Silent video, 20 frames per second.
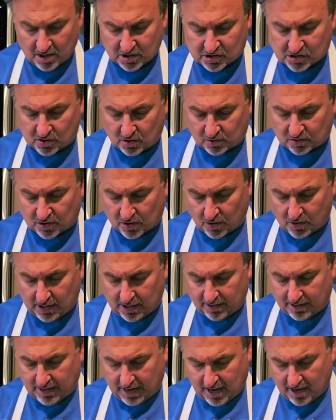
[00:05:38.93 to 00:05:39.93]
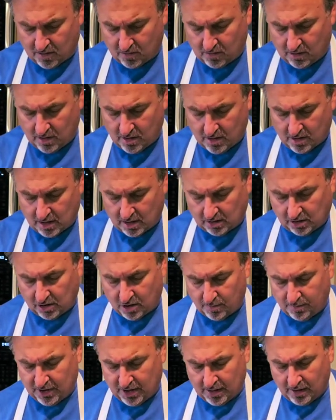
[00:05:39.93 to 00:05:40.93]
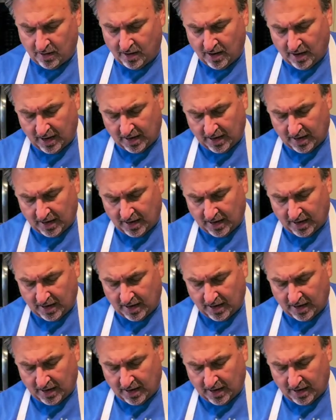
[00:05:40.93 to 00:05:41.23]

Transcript: So turn it down a little bit